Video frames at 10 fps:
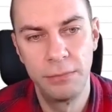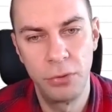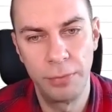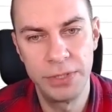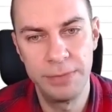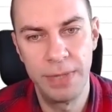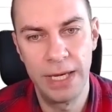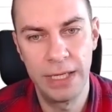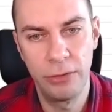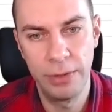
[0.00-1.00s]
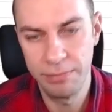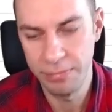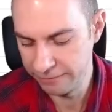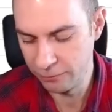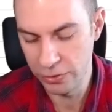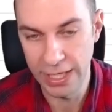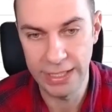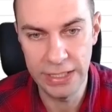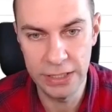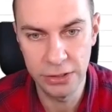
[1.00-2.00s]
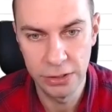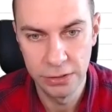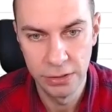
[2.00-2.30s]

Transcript: property, plant, equipment for that year.